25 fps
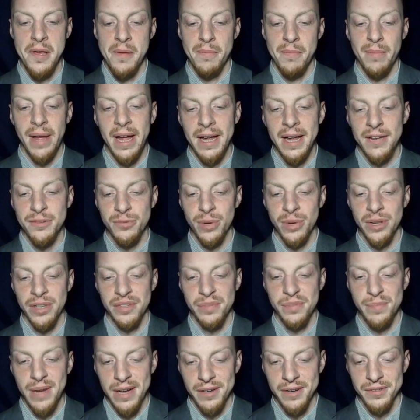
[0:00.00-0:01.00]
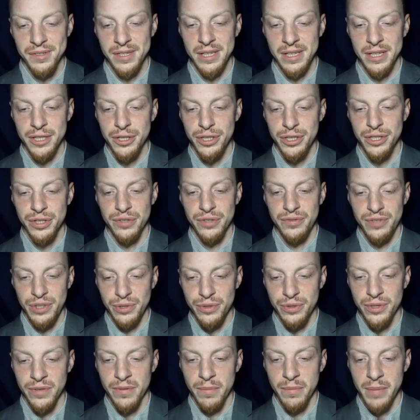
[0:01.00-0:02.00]
may as well espouse the unjust
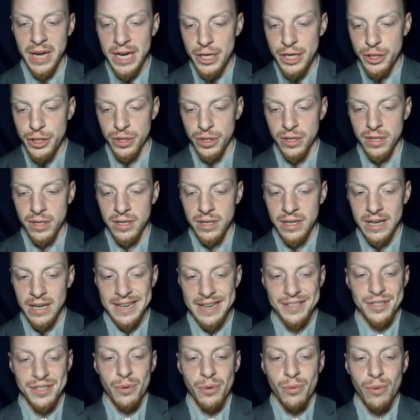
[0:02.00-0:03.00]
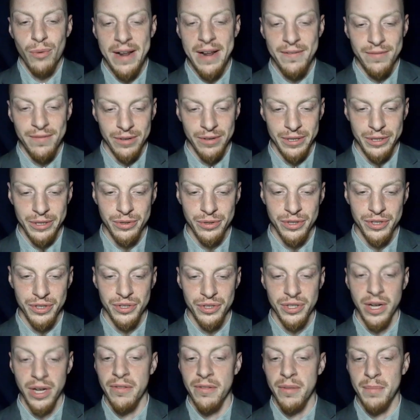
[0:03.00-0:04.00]
views of the major as the rightful
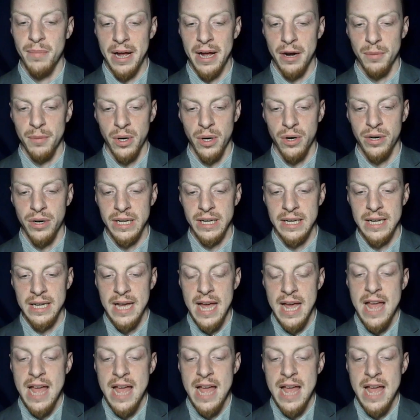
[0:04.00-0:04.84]
interests of the minor party,